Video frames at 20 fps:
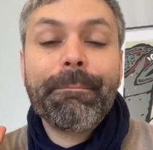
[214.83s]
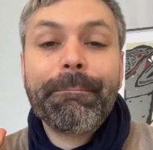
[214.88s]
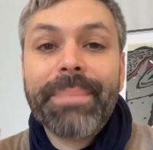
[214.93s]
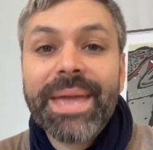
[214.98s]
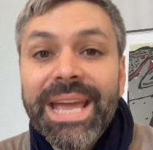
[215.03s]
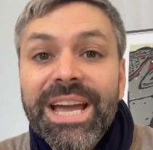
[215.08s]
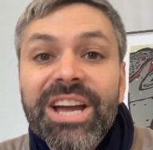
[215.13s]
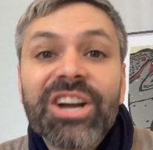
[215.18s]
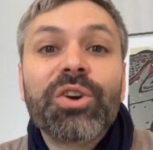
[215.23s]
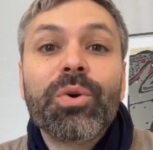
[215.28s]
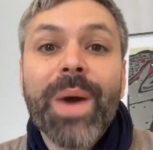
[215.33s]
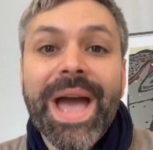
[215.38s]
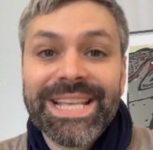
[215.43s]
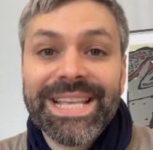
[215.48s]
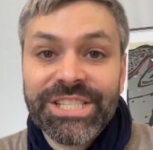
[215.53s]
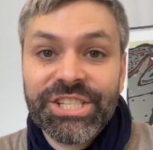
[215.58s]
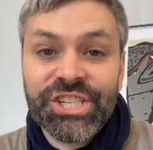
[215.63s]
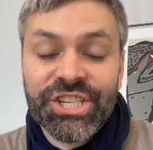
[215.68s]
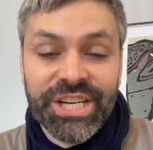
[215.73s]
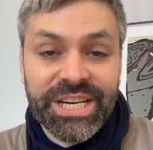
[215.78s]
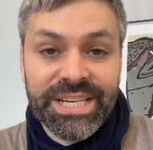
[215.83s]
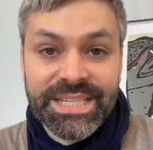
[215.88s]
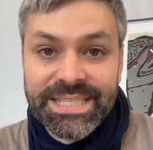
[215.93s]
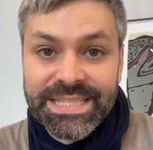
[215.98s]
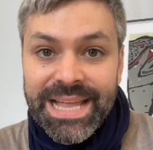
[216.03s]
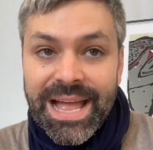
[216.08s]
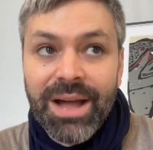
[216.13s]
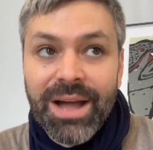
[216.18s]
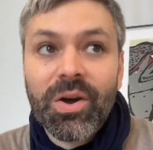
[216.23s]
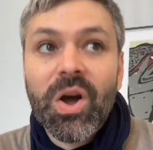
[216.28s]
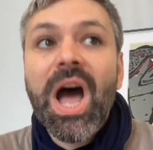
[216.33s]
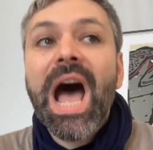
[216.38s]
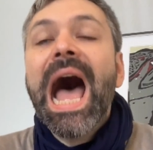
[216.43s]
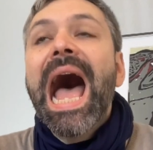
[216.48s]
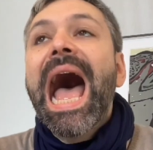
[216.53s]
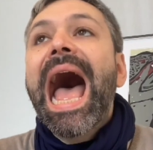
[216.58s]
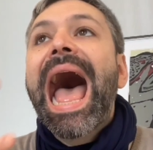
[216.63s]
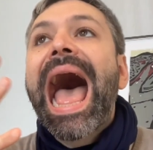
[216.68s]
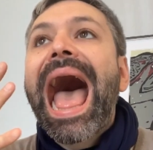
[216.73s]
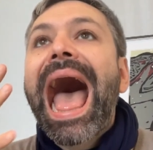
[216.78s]
Big question is now
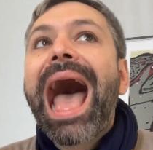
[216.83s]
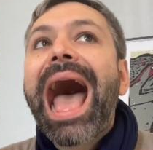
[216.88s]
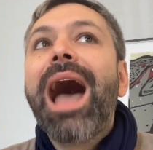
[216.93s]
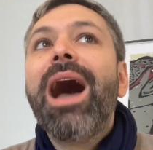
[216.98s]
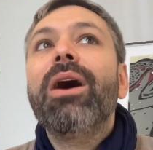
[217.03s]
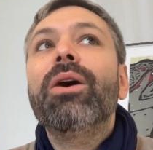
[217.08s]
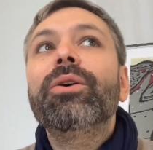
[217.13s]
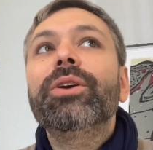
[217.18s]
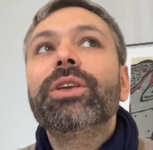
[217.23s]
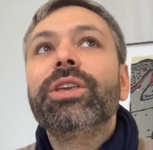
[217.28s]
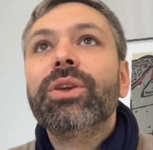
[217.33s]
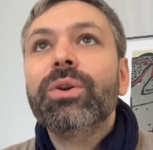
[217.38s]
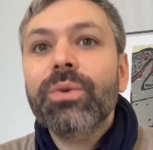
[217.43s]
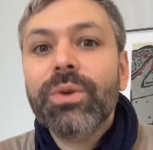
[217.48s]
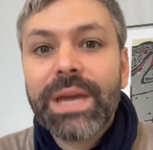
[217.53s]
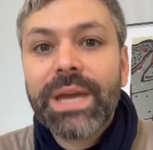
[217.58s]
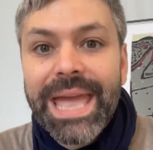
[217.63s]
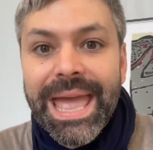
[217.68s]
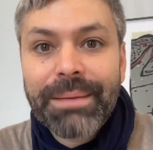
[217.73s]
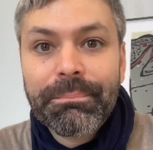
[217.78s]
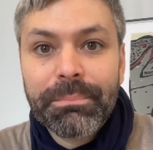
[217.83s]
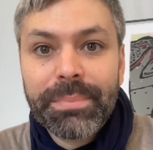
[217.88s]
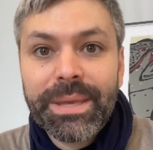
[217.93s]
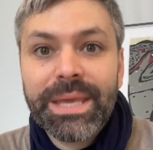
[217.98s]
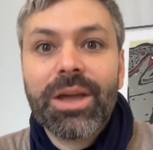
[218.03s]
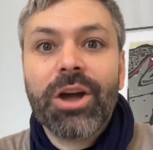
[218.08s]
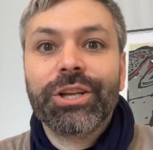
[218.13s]
how you can be